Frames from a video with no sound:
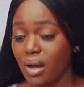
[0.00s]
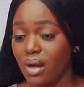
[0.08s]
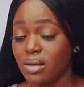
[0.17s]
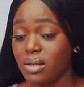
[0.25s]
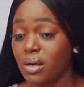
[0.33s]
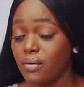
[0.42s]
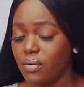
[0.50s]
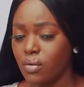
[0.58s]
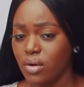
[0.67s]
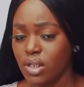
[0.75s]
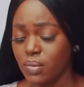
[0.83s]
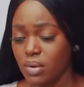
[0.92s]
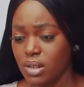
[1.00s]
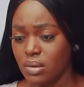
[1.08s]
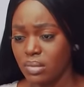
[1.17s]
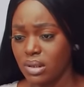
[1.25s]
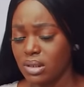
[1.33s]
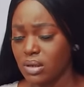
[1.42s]
I take full
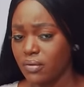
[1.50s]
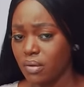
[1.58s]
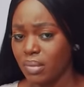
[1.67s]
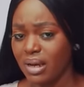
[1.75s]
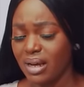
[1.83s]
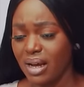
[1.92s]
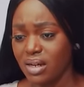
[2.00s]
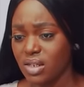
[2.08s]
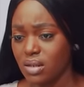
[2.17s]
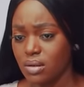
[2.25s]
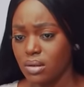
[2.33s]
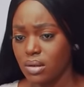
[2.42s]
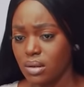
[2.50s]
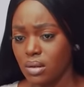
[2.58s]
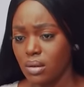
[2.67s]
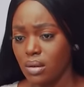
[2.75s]
responsibility for my actions.